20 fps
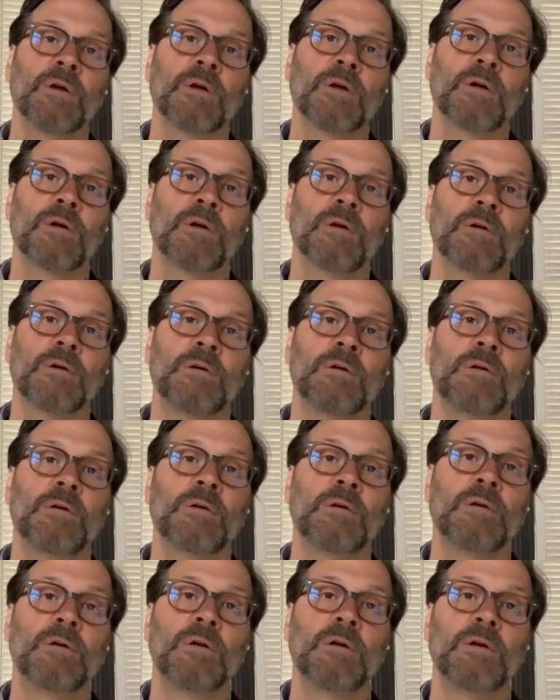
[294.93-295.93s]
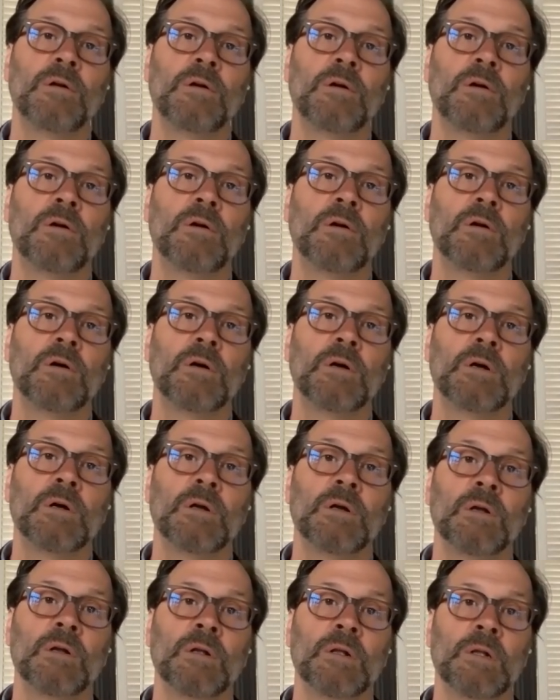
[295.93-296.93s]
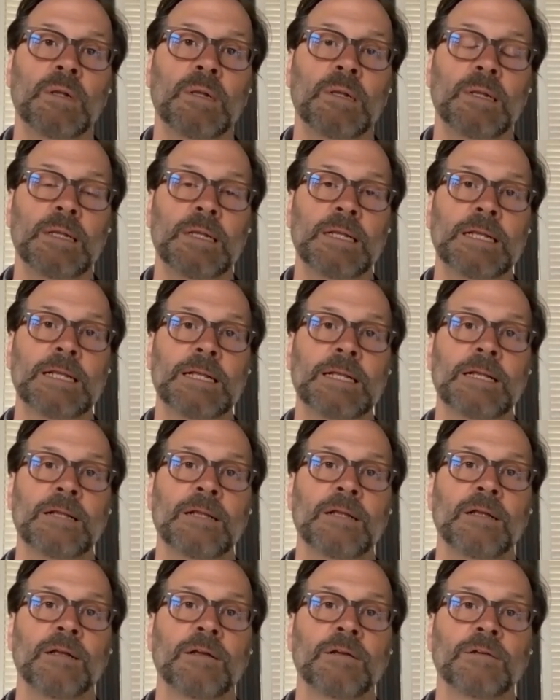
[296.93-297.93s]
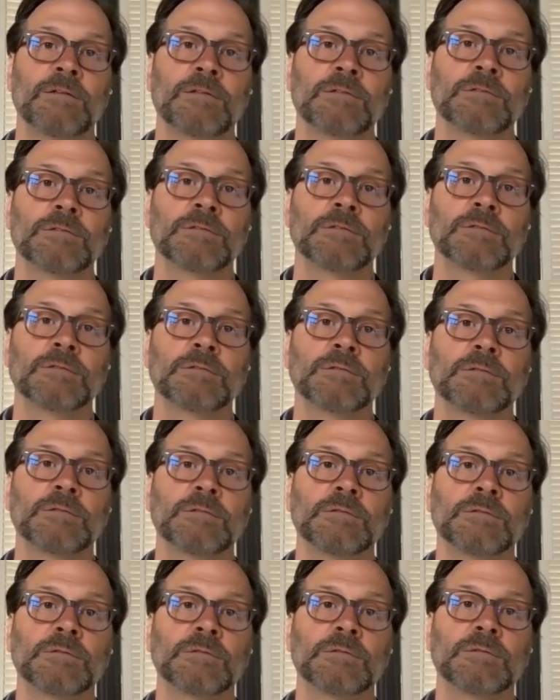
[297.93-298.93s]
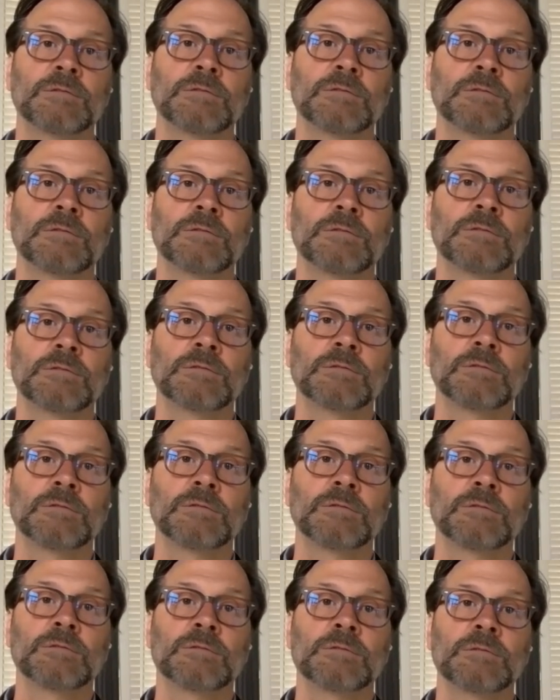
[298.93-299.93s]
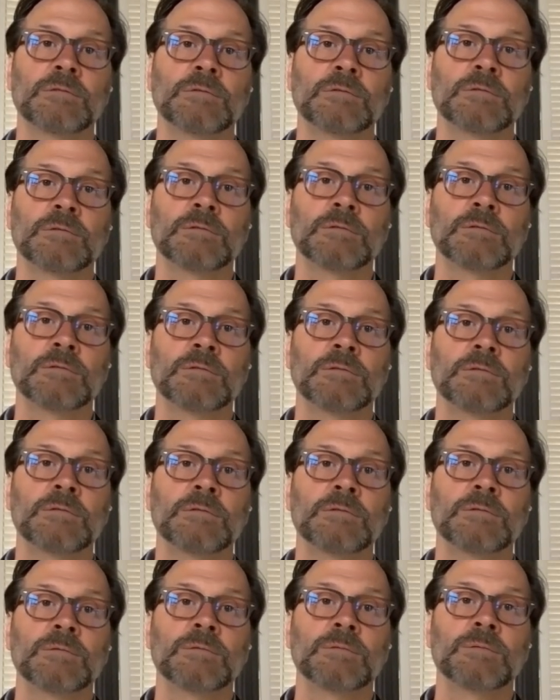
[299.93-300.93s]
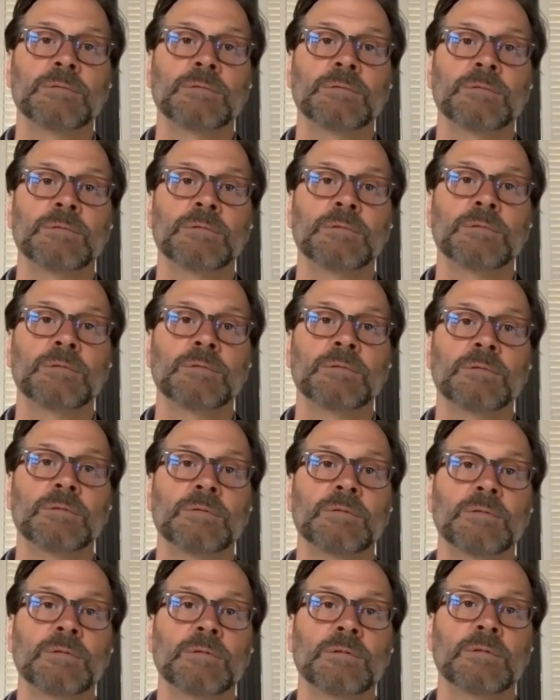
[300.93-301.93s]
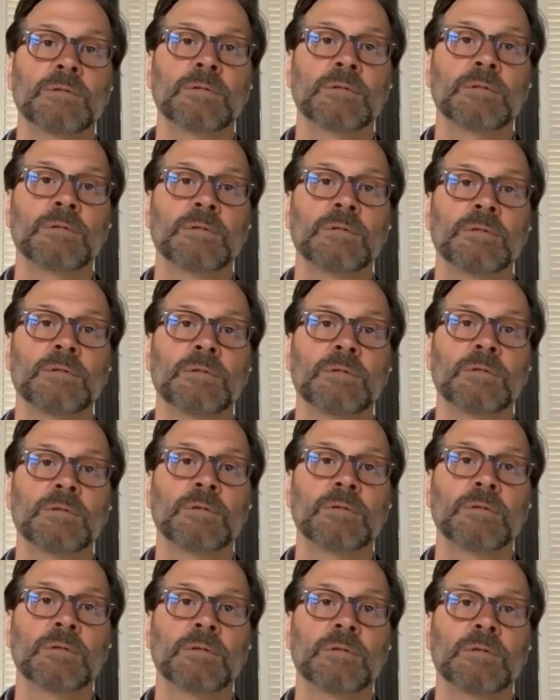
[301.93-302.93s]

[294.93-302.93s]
No words are spoken by the person on screen.